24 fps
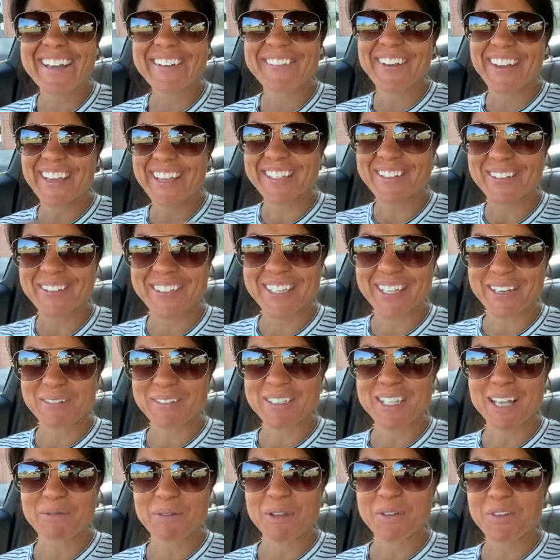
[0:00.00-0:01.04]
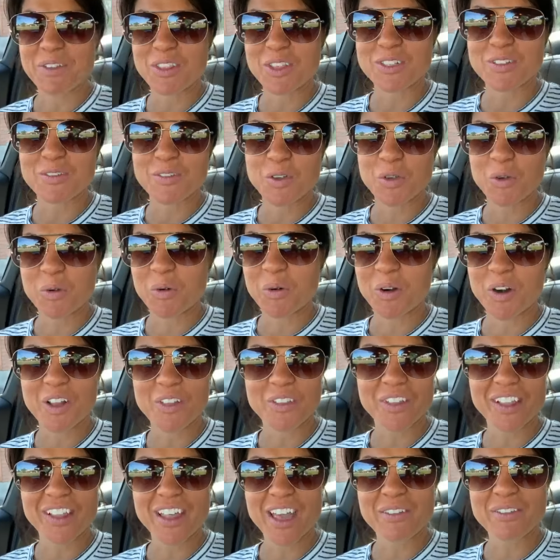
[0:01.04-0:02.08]
my husband's sitting beside me for those of you who aren't on
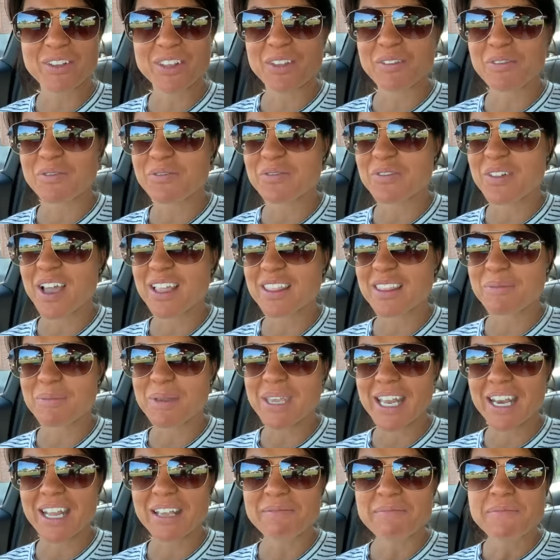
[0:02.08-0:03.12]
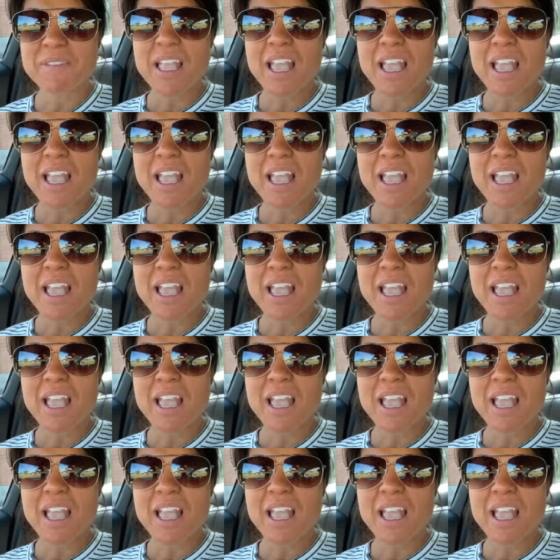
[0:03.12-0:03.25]
the live at the beginning.